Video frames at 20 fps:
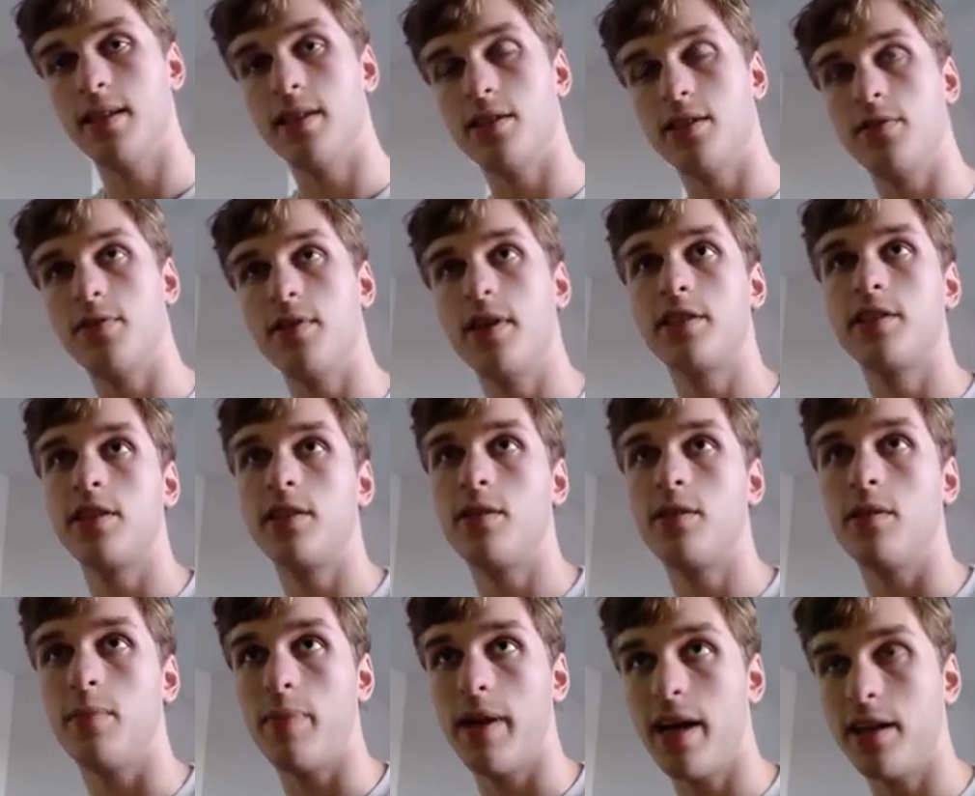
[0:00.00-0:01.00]
So if you actually
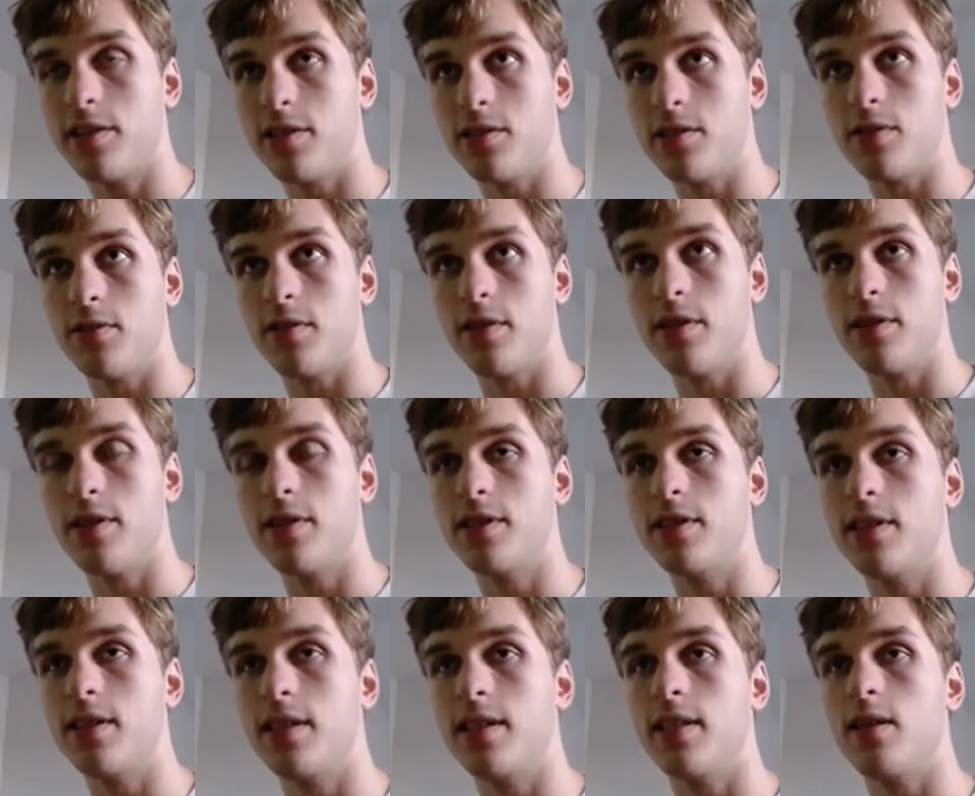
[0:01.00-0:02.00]
go to patches over, you can
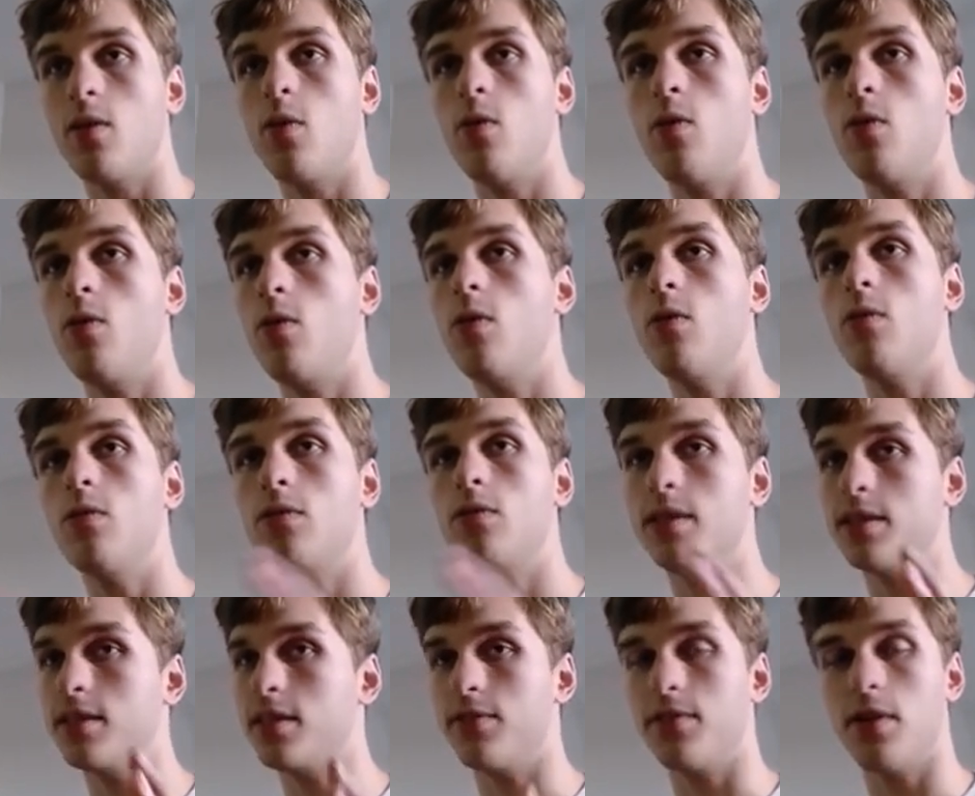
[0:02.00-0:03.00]
see a whole
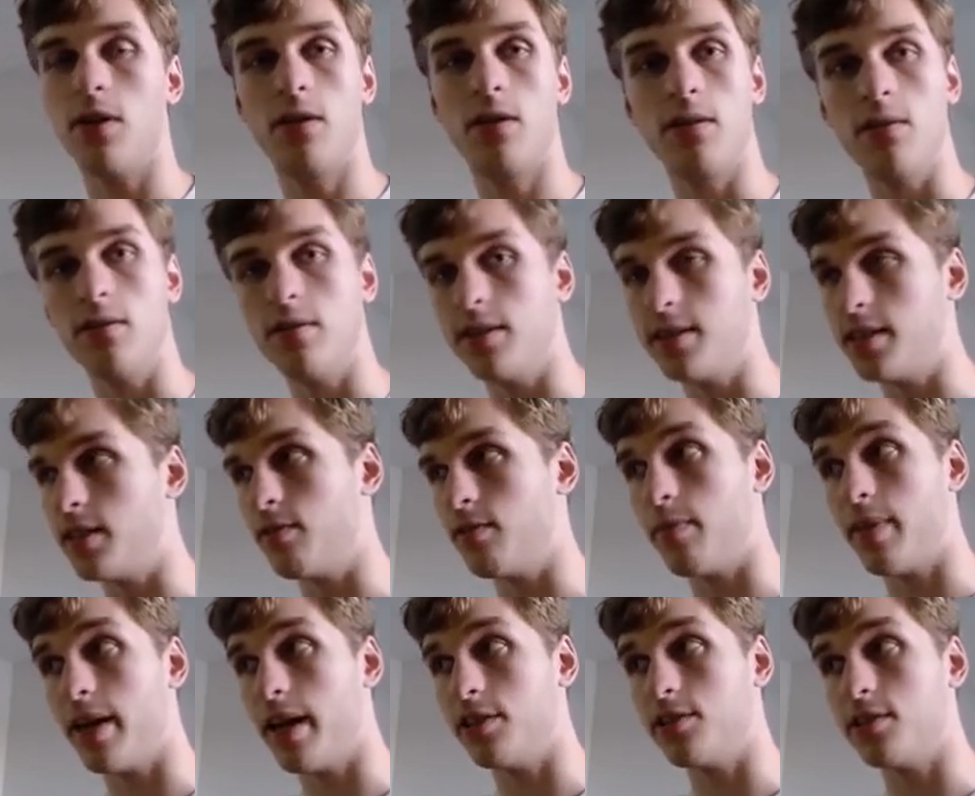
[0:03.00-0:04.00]
list of all these
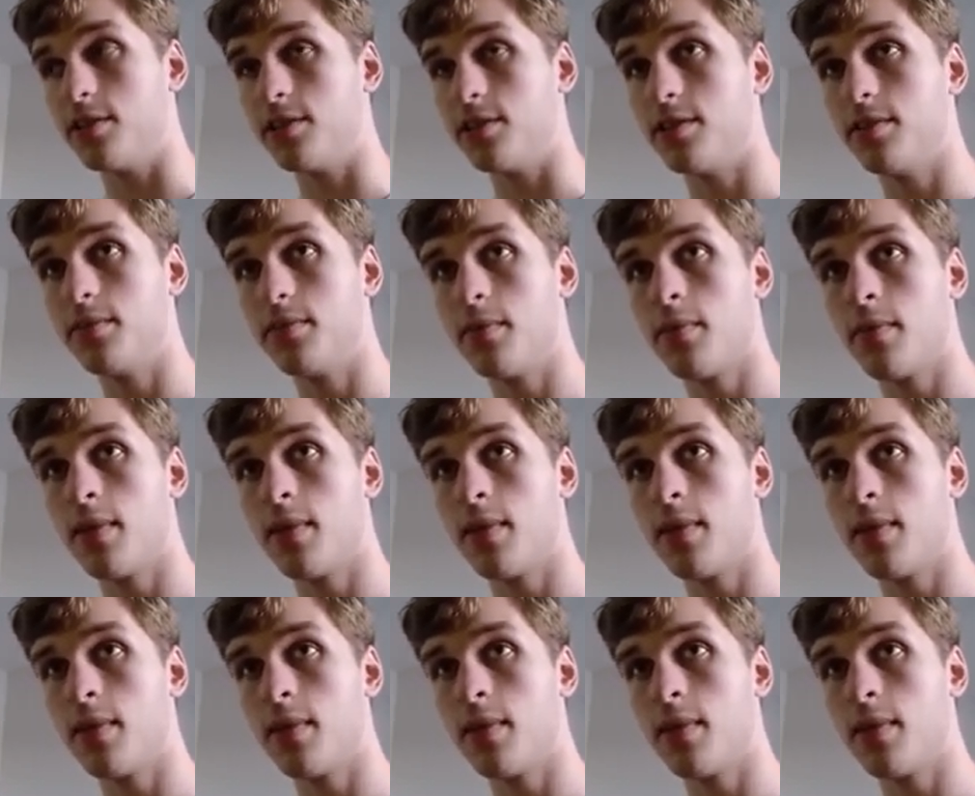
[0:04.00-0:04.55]
different patches.